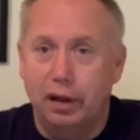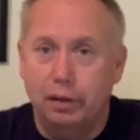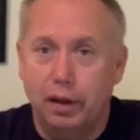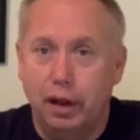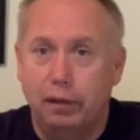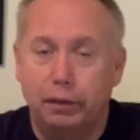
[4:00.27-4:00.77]

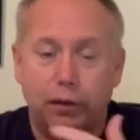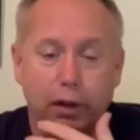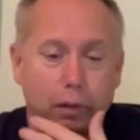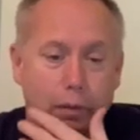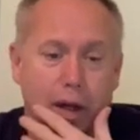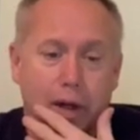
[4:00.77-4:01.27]
have a
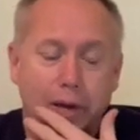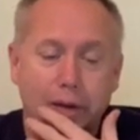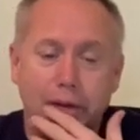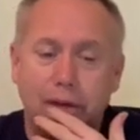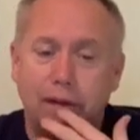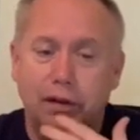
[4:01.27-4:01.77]
drink of water?
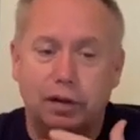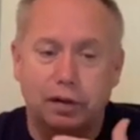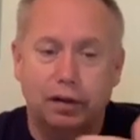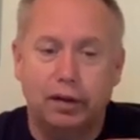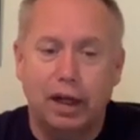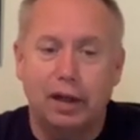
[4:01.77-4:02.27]
And she
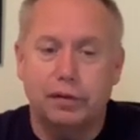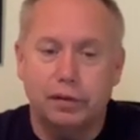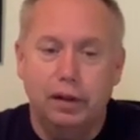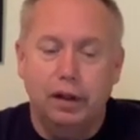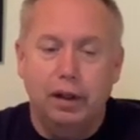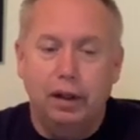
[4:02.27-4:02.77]
said,
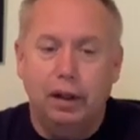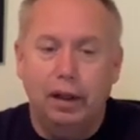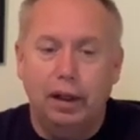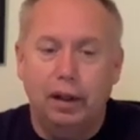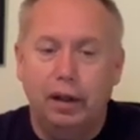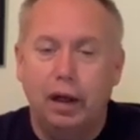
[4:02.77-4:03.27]
yes.
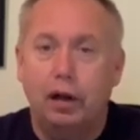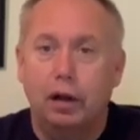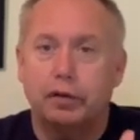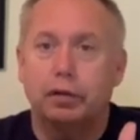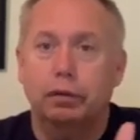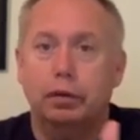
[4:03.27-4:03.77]
And I
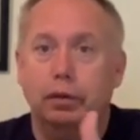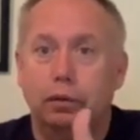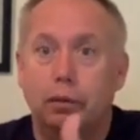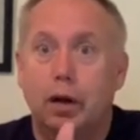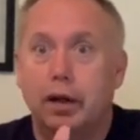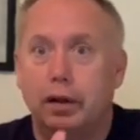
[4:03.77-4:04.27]
also will
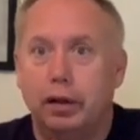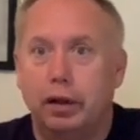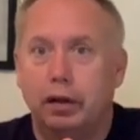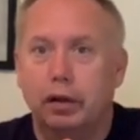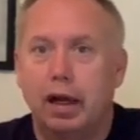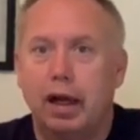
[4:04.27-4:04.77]
water
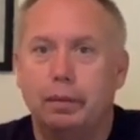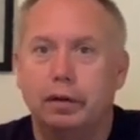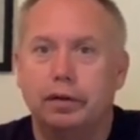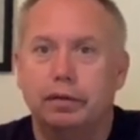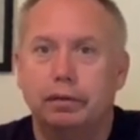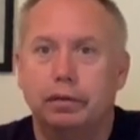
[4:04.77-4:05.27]
your
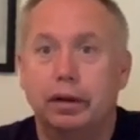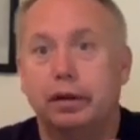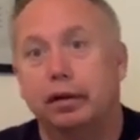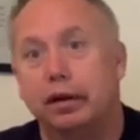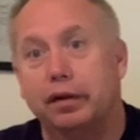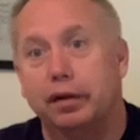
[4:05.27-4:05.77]
camels. Well,
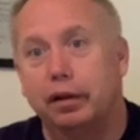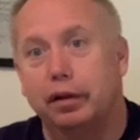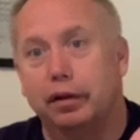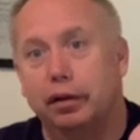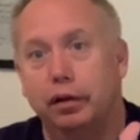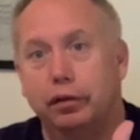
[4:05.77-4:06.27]

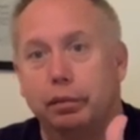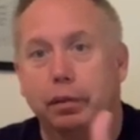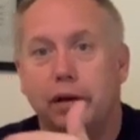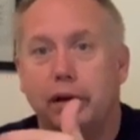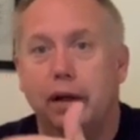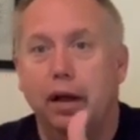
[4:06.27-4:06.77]
this
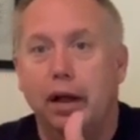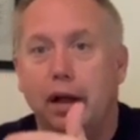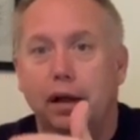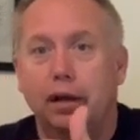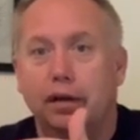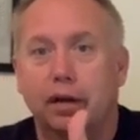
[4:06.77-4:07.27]

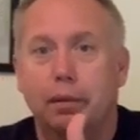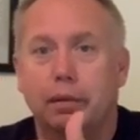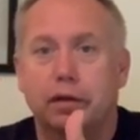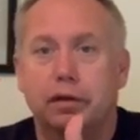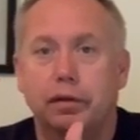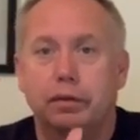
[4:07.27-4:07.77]
guy
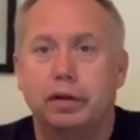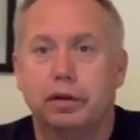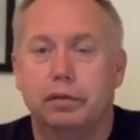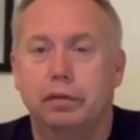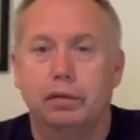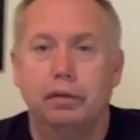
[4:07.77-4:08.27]
must have
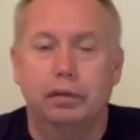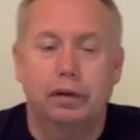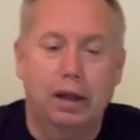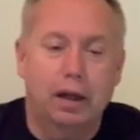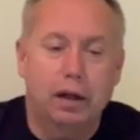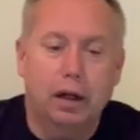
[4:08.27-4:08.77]
just
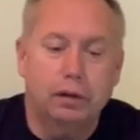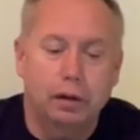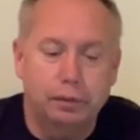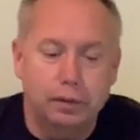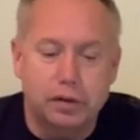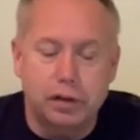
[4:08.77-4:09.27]
got knocked
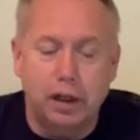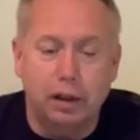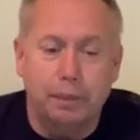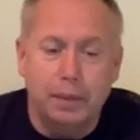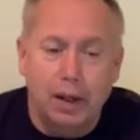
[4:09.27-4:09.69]
off his chair,